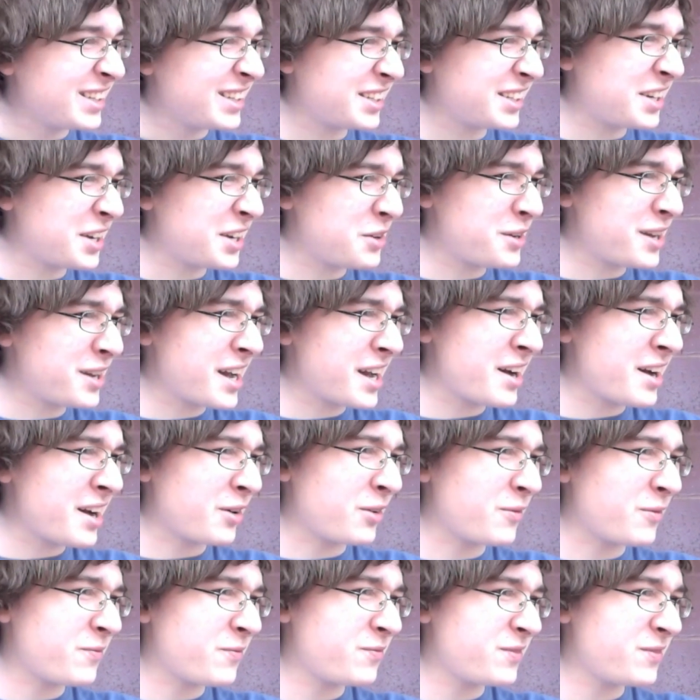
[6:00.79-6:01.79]
Go, cow.
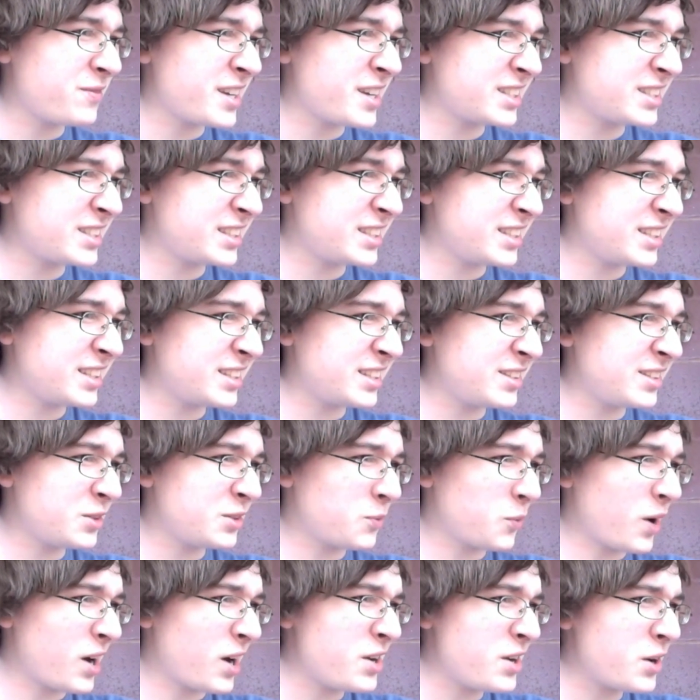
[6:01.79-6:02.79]
Wait, wait, wait.
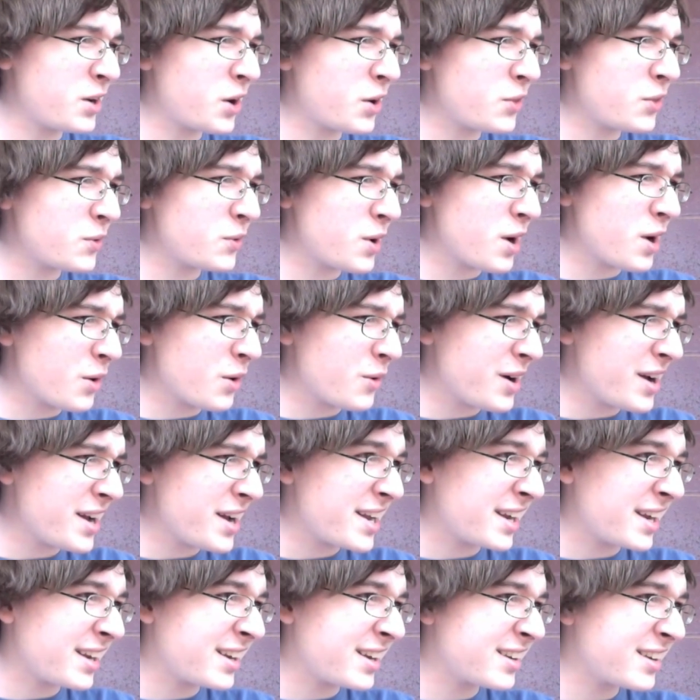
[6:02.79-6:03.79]
Why are you going the wrong
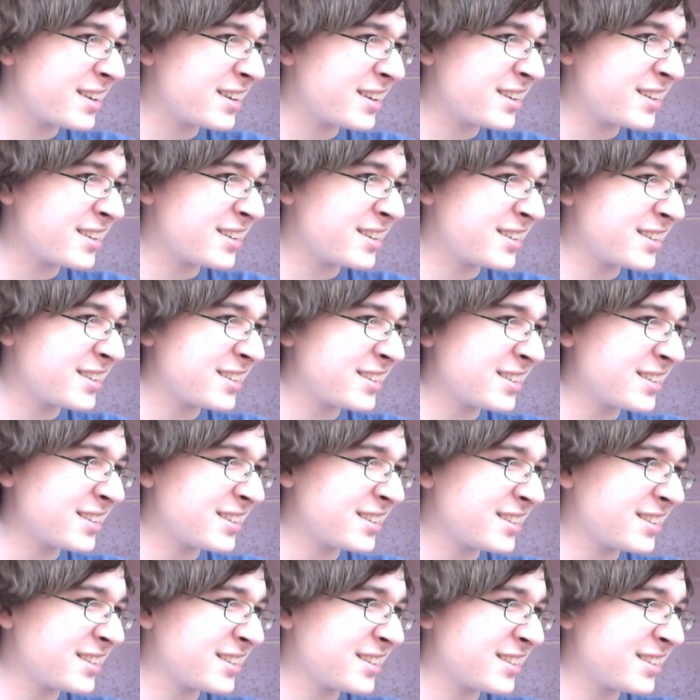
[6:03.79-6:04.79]
way? That looks like an upside
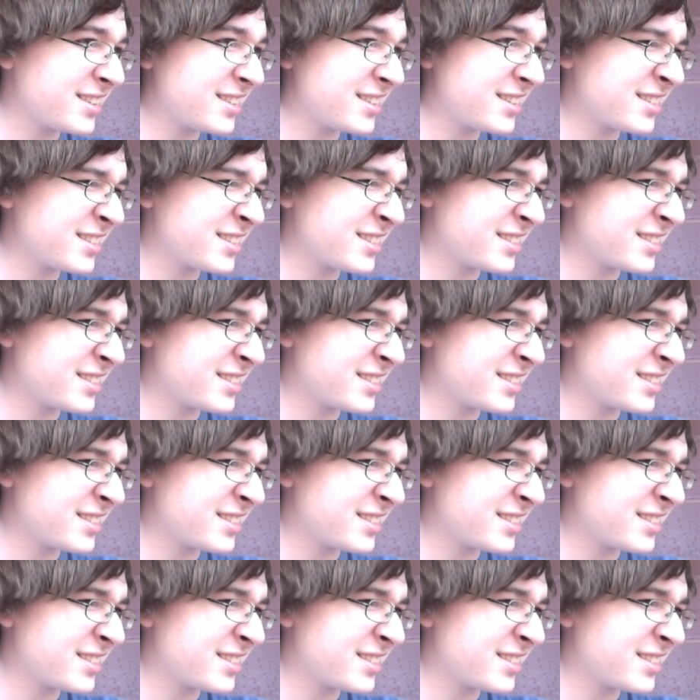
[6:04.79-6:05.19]
down penis.